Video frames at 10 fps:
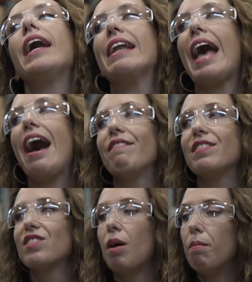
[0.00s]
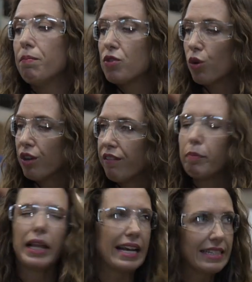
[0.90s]
and have some sort of
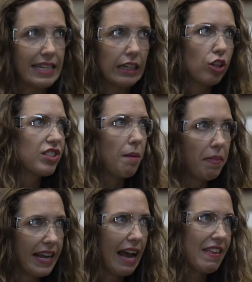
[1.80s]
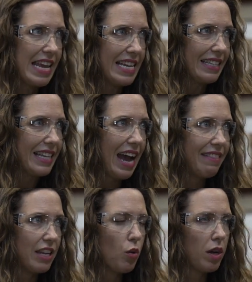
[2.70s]
plastic or something on the inside
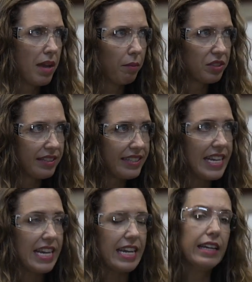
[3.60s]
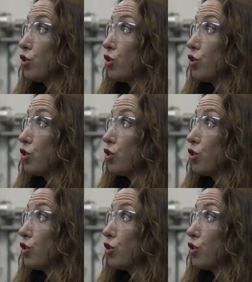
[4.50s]
that you want to be able to see.